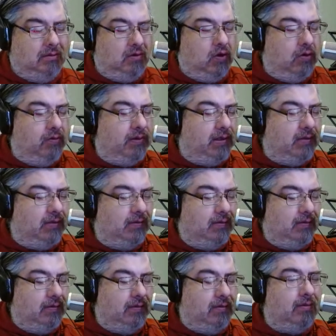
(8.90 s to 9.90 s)
Oops.
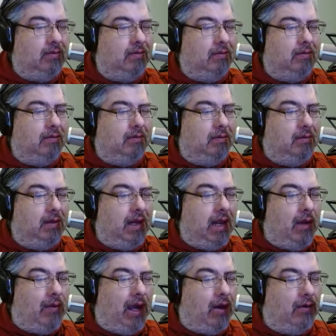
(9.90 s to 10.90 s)
There we go.